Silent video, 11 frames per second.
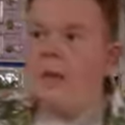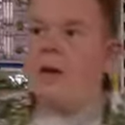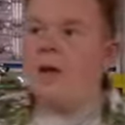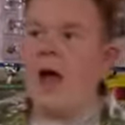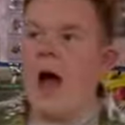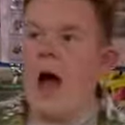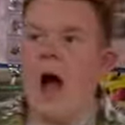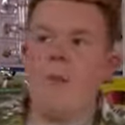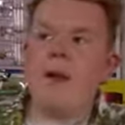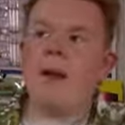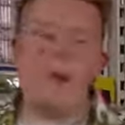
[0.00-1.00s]
I mean, how
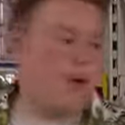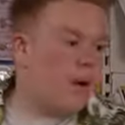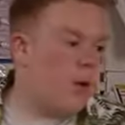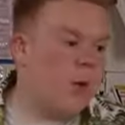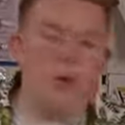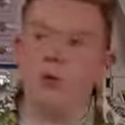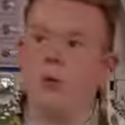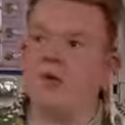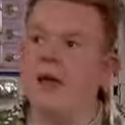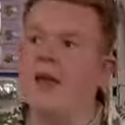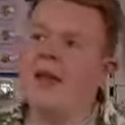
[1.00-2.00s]
many married couples would
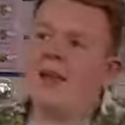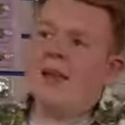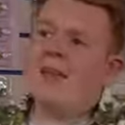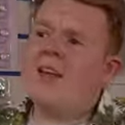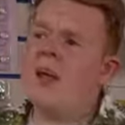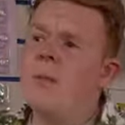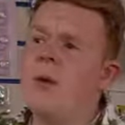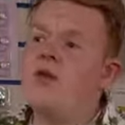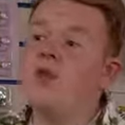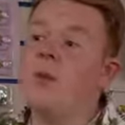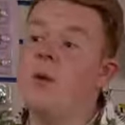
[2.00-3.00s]
say, can you take a
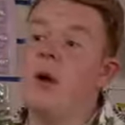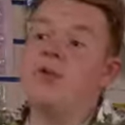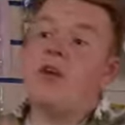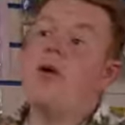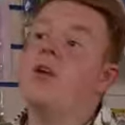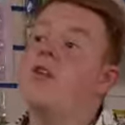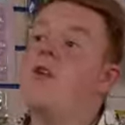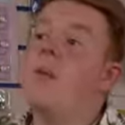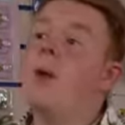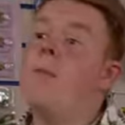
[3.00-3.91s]
picture of me whilst I reach for the